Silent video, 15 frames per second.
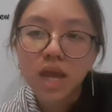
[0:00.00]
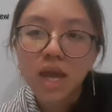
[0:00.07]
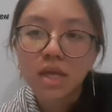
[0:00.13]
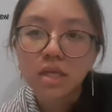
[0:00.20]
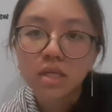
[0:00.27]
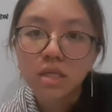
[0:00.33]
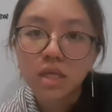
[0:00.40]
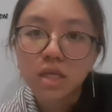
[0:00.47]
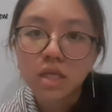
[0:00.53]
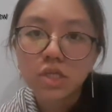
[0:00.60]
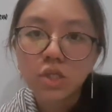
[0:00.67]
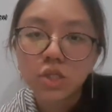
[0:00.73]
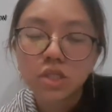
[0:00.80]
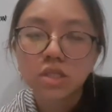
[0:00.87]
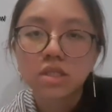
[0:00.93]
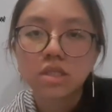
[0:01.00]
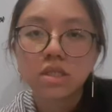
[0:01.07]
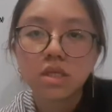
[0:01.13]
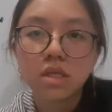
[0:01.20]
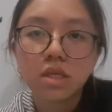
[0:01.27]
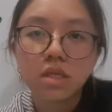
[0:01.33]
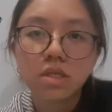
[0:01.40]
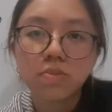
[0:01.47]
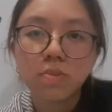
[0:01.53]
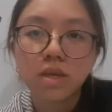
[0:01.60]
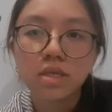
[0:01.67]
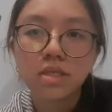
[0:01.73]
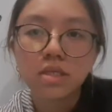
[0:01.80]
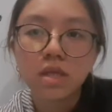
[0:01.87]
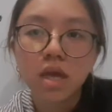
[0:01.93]
and delicious. It
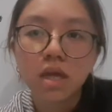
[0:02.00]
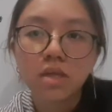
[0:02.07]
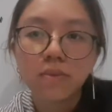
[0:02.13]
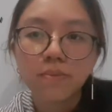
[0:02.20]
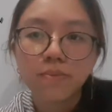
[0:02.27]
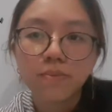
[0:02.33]
means that